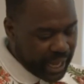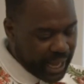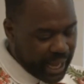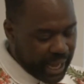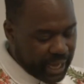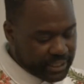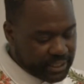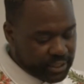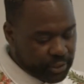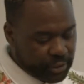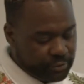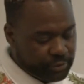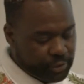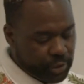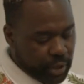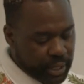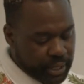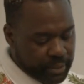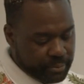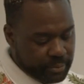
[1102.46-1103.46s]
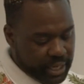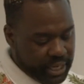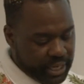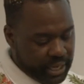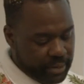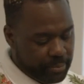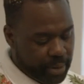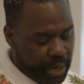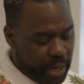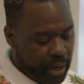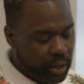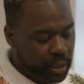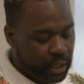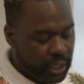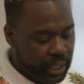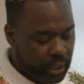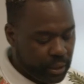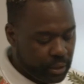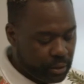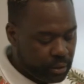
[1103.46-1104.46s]
I sort of draw an immediate
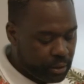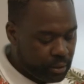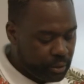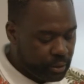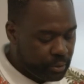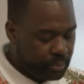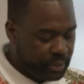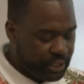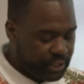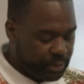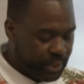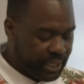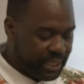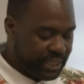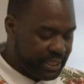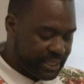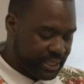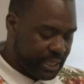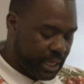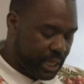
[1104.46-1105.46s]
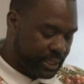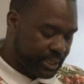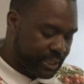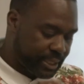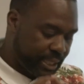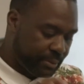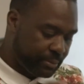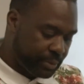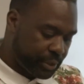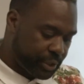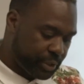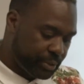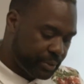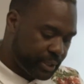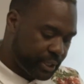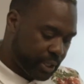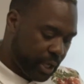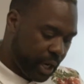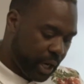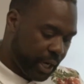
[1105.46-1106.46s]
parallel between this concept
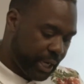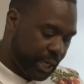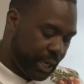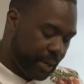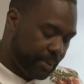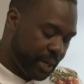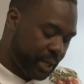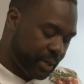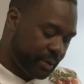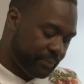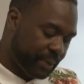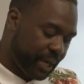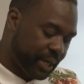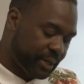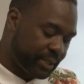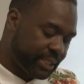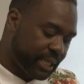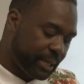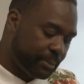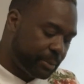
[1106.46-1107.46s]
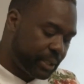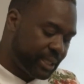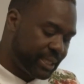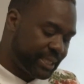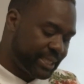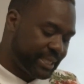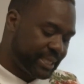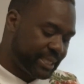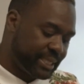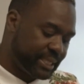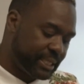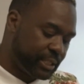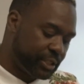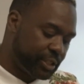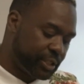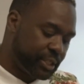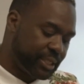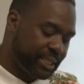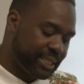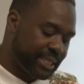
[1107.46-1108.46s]
Masumi's talking about a double
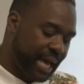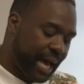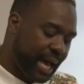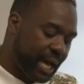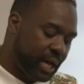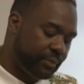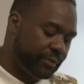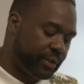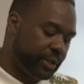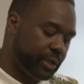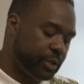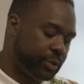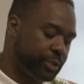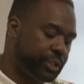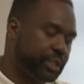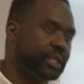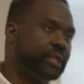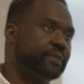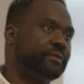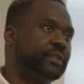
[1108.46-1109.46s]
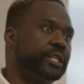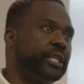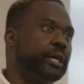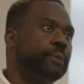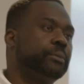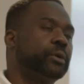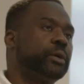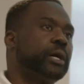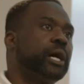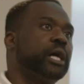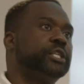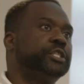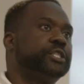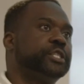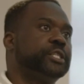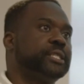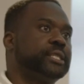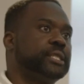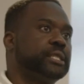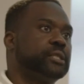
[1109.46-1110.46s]
existence to that of the notion of the double
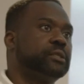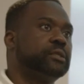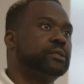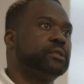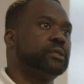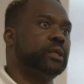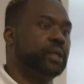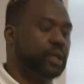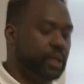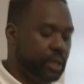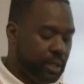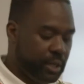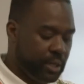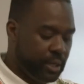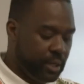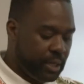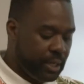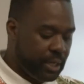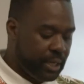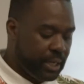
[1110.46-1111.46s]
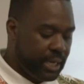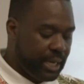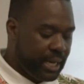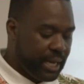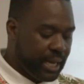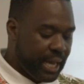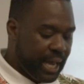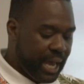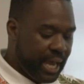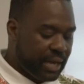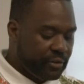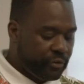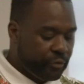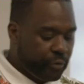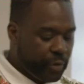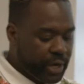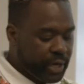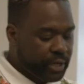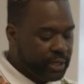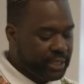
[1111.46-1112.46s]
consciousness. And if
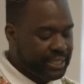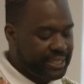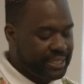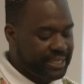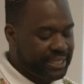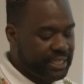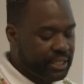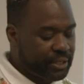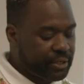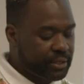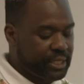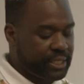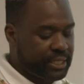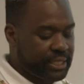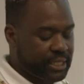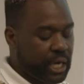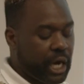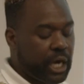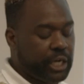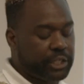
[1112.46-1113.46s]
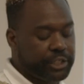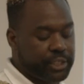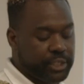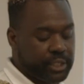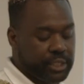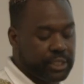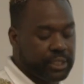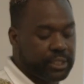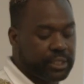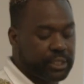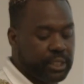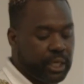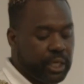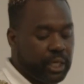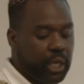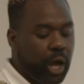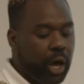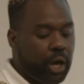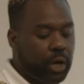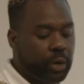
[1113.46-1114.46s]
we are to consider this consciousness
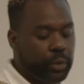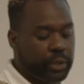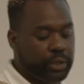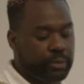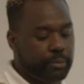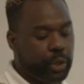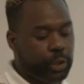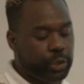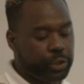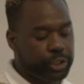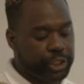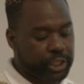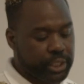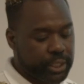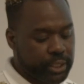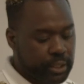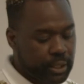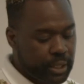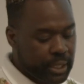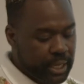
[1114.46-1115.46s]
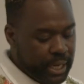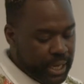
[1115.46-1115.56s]
along with motion,